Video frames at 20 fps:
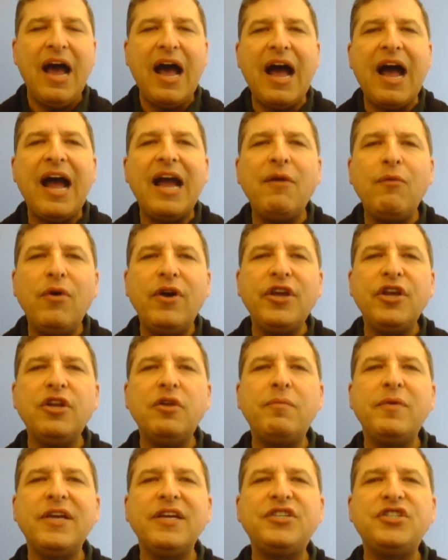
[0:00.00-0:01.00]
I want you
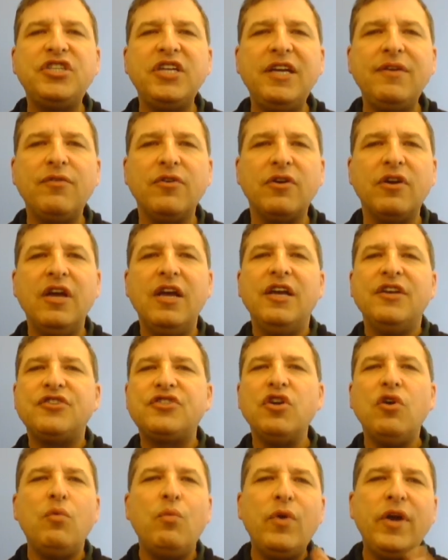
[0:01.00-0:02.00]
to be an achiever.
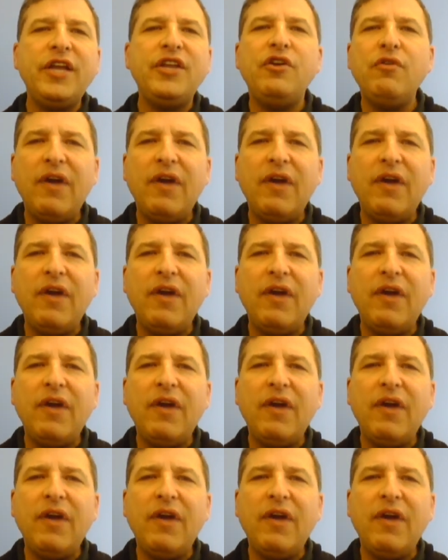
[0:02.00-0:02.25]
So when